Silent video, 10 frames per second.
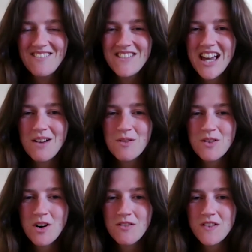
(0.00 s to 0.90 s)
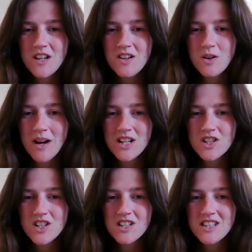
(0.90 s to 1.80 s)
yeah, we've got a few
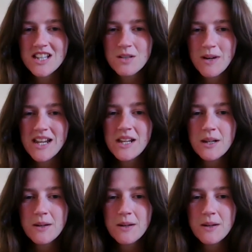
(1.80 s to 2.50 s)
questions this week.